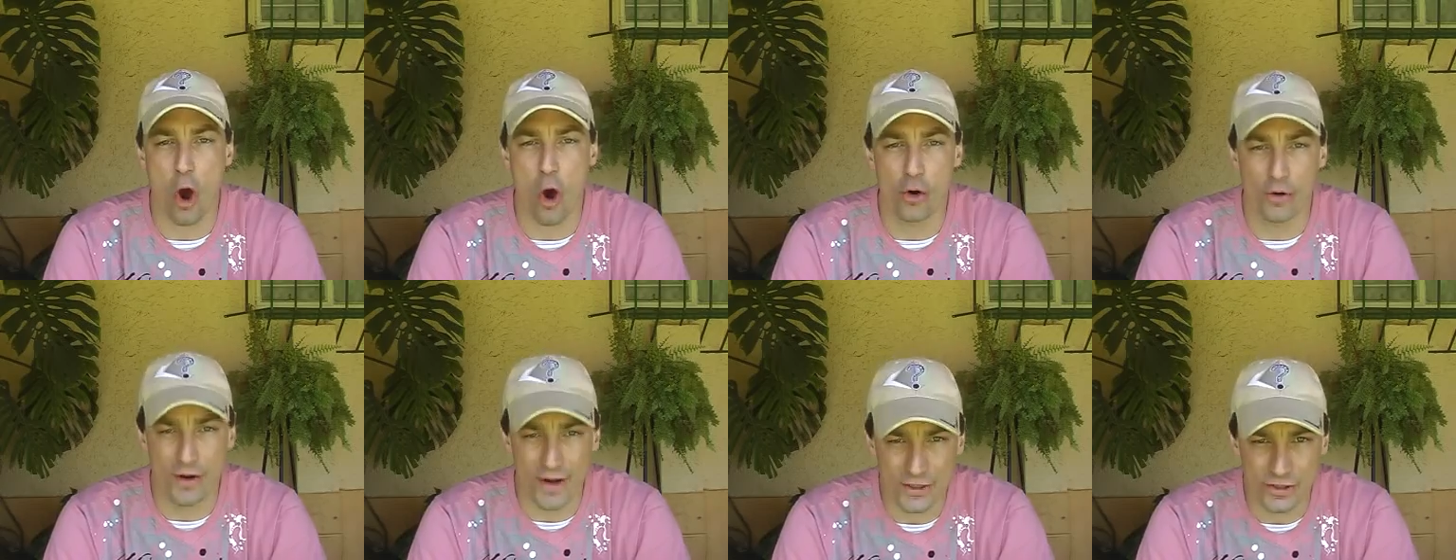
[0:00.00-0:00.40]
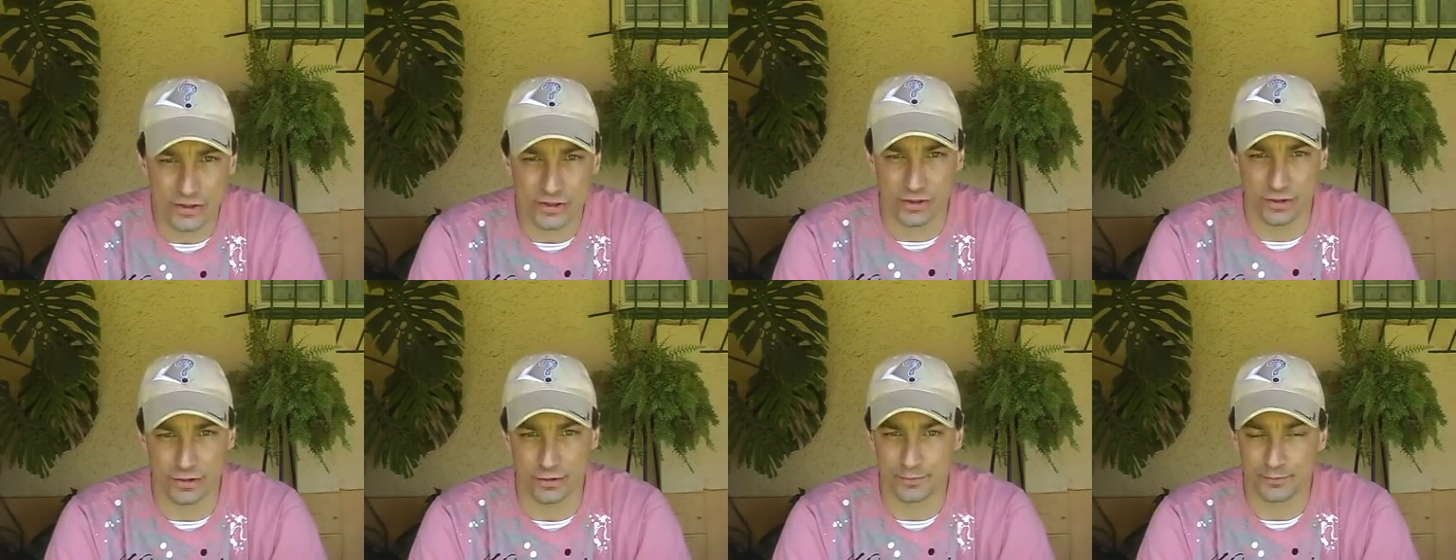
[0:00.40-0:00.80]

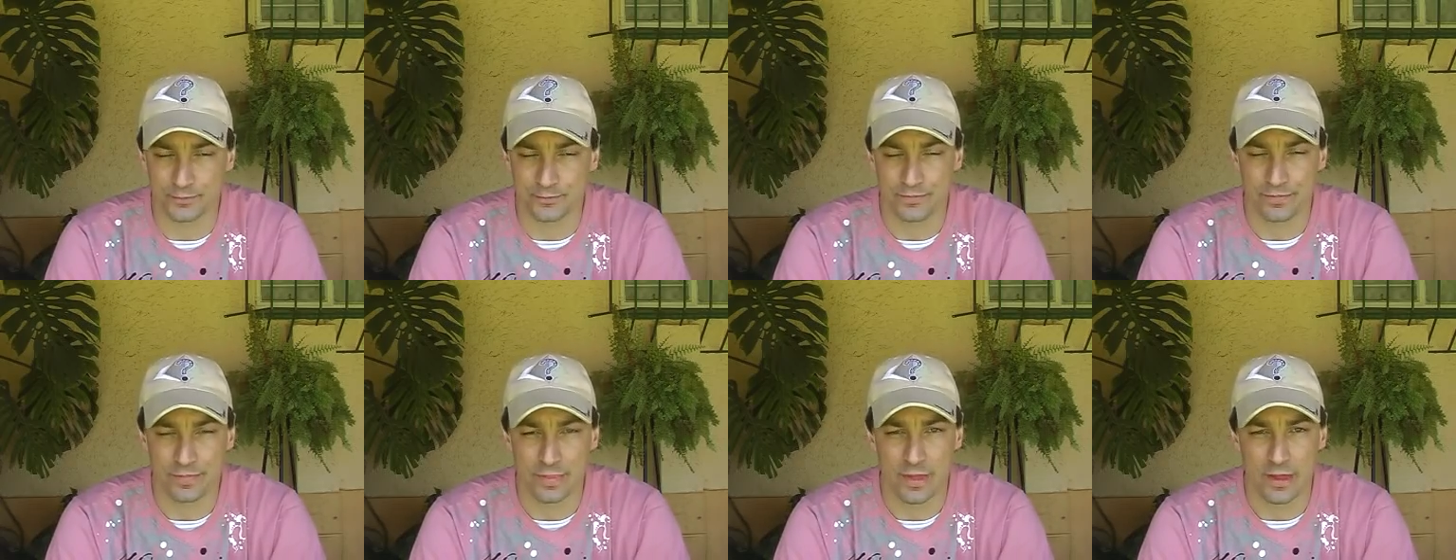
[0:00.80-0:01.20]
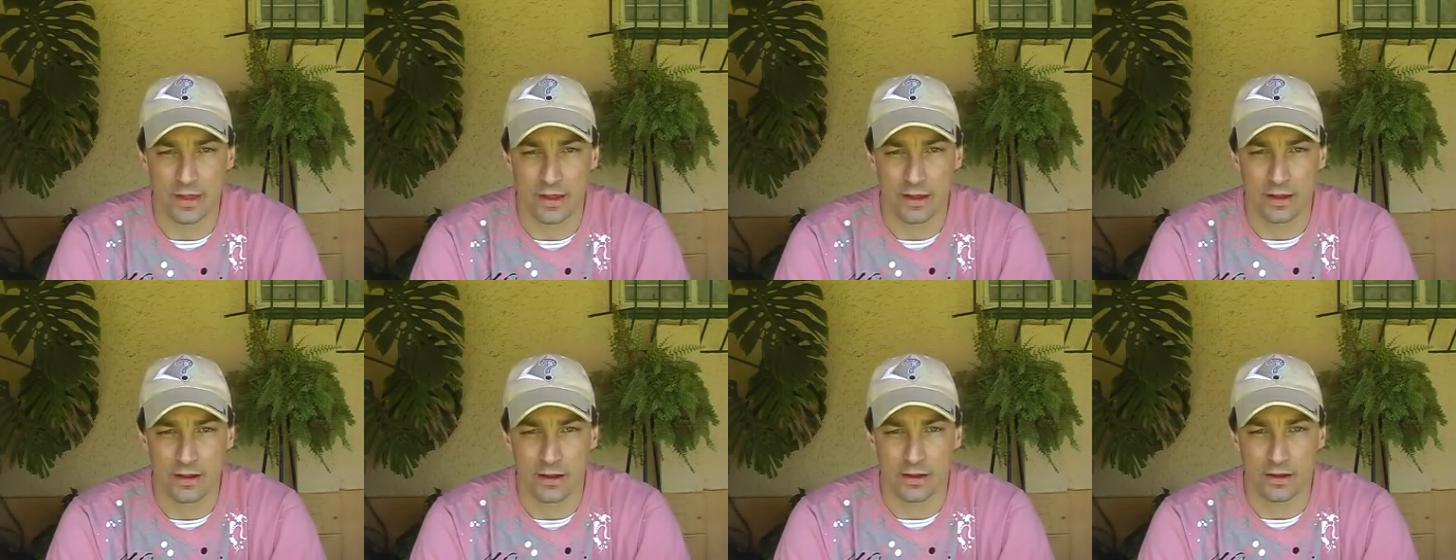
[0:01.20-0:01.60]
original.
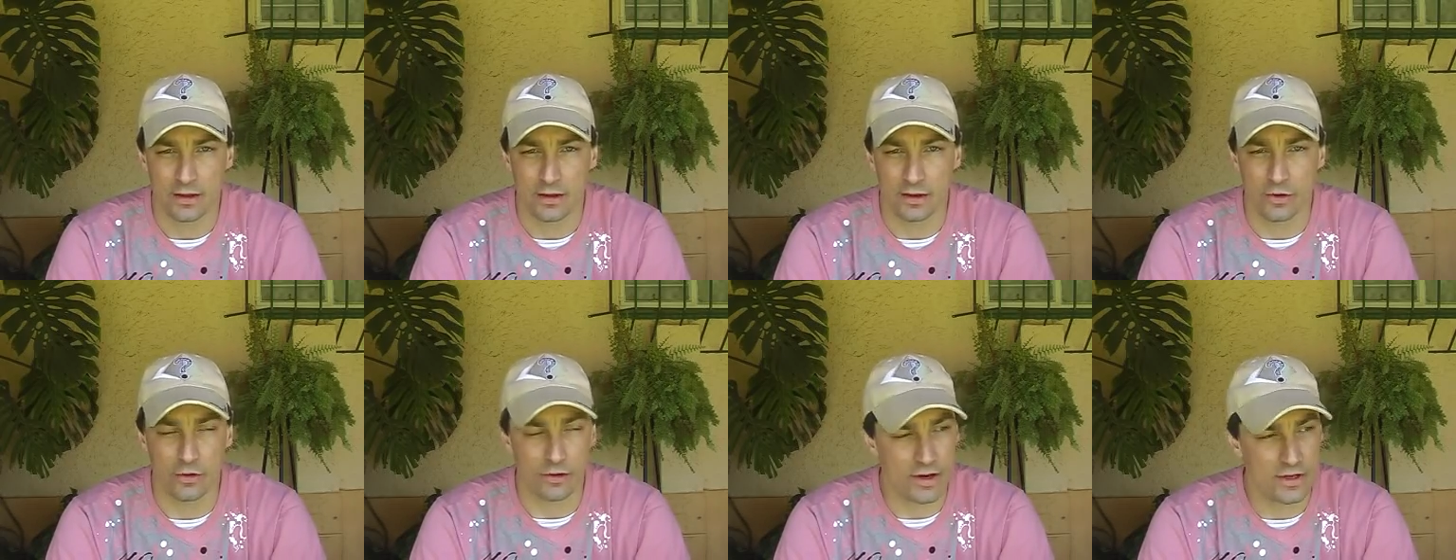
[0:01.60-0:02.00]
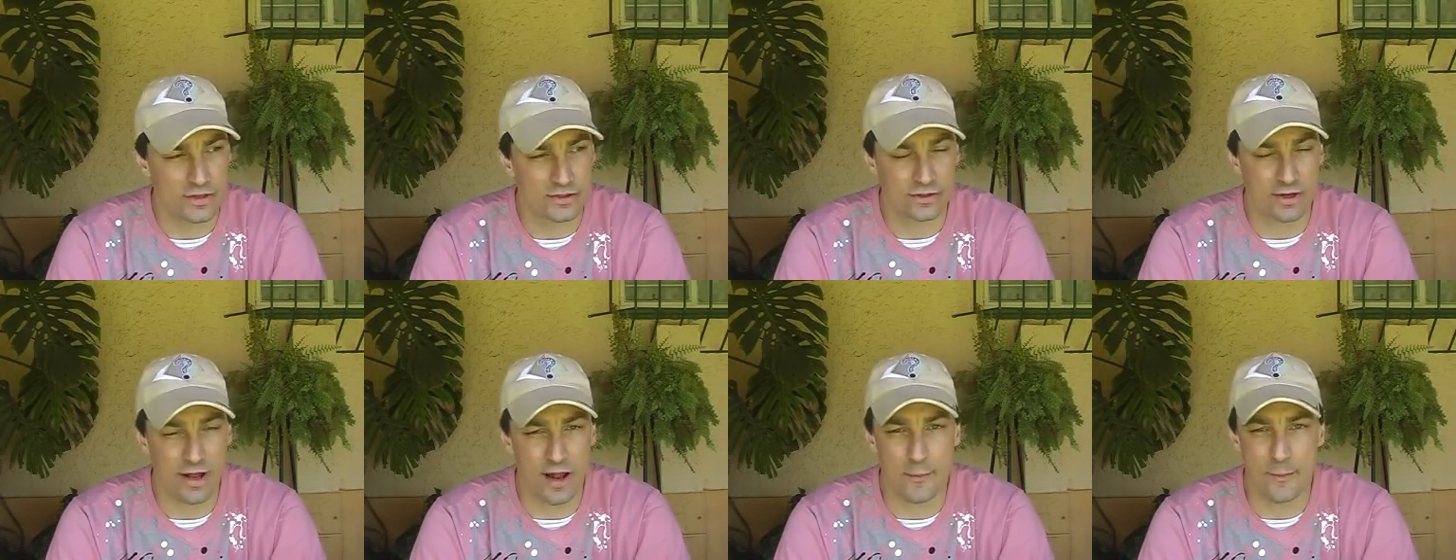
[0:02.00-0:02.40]

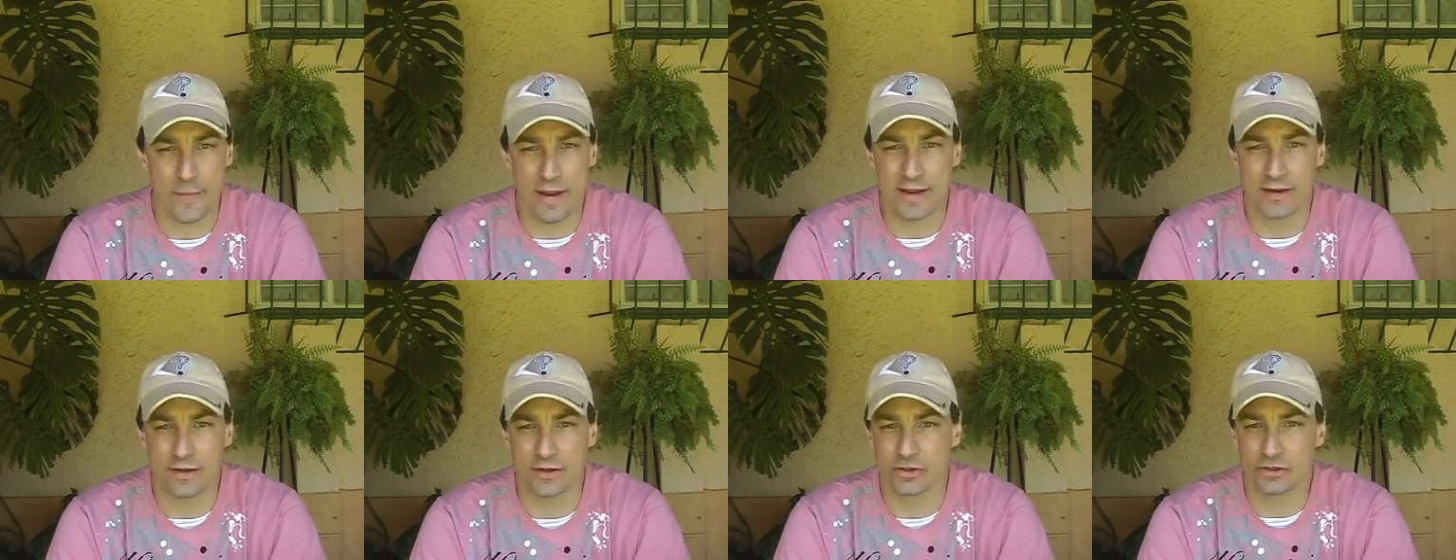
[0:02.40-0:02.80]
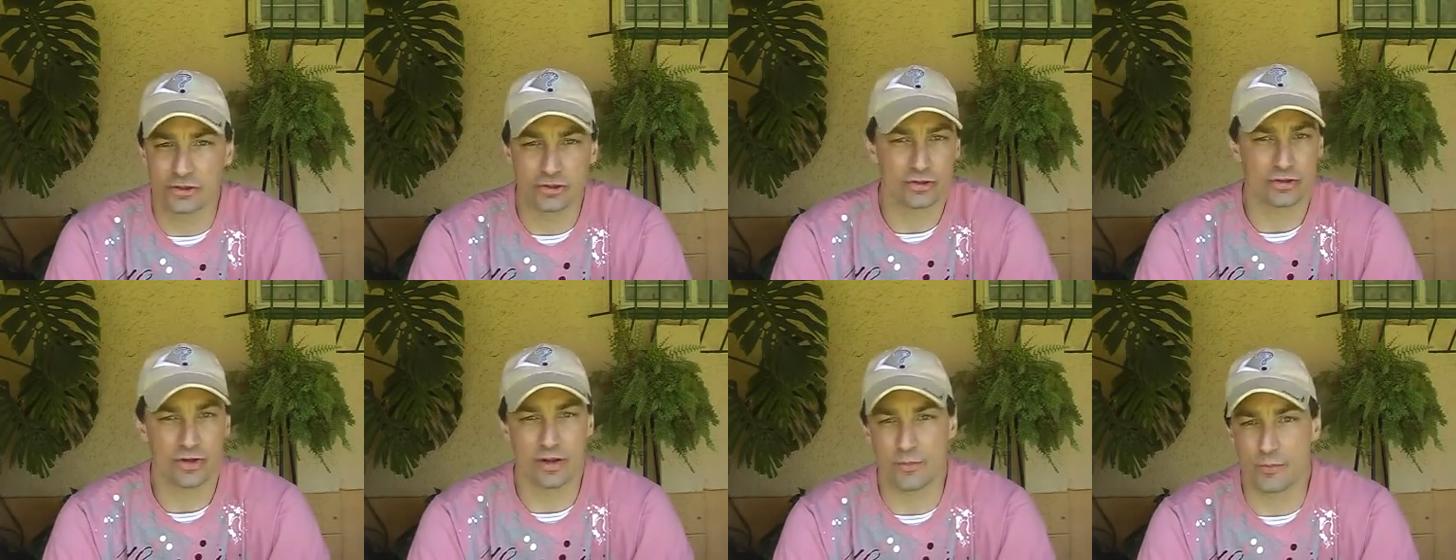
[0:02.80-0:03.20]
Original, I mean, it
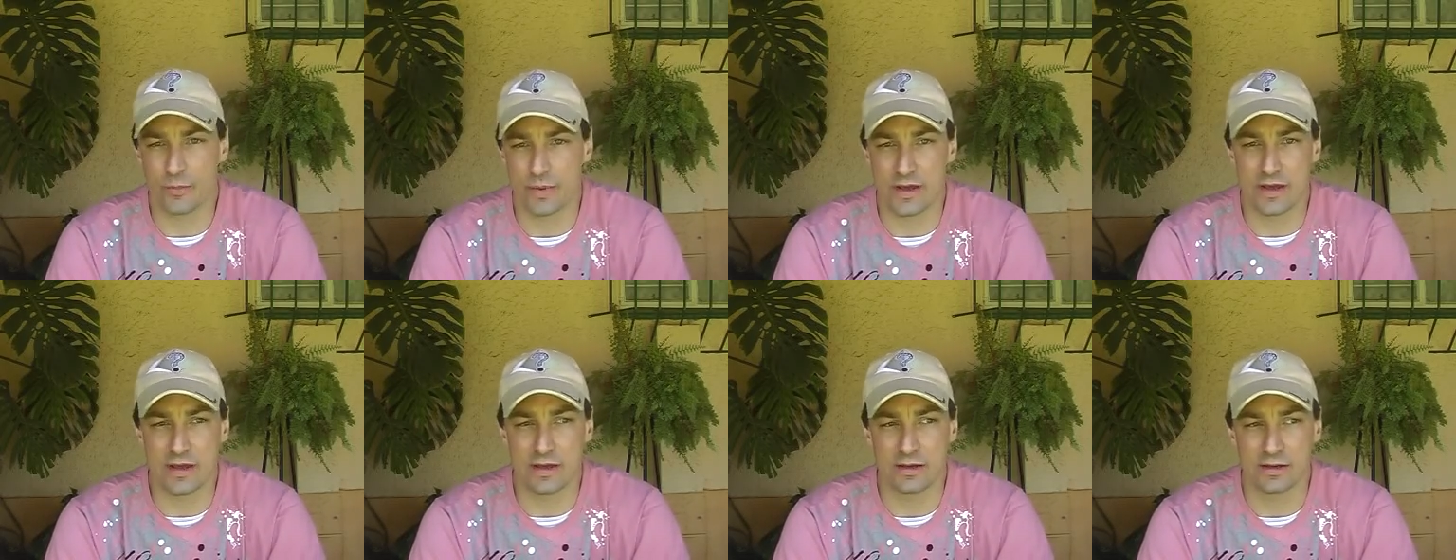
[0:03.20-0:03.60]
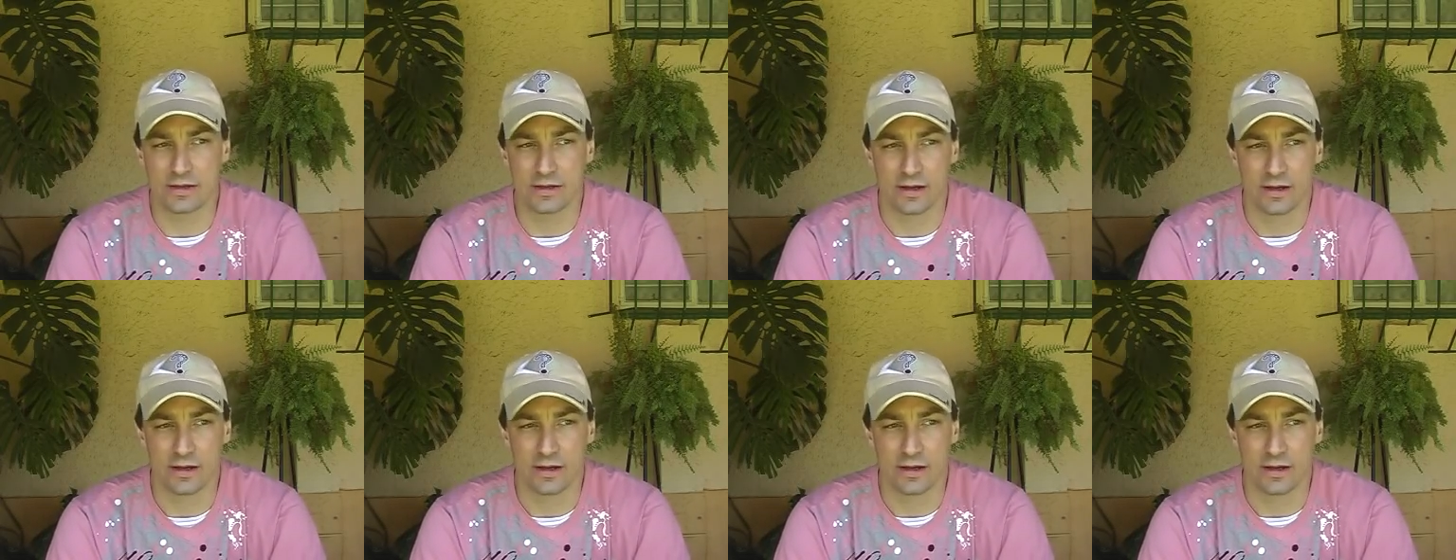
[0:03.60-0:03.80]
shouldn't be